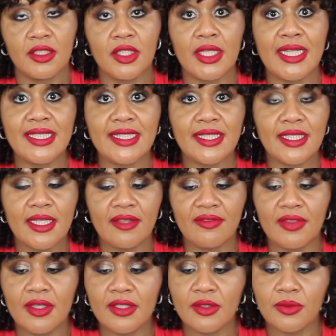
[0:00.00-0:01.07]
So let's see
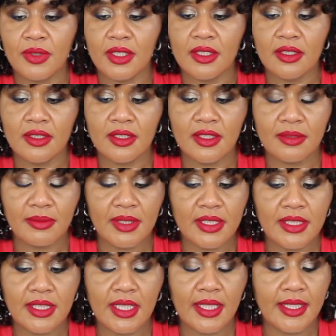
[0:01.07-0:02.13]
if this one
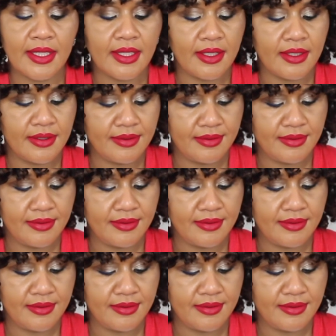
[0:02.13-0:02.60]
smells like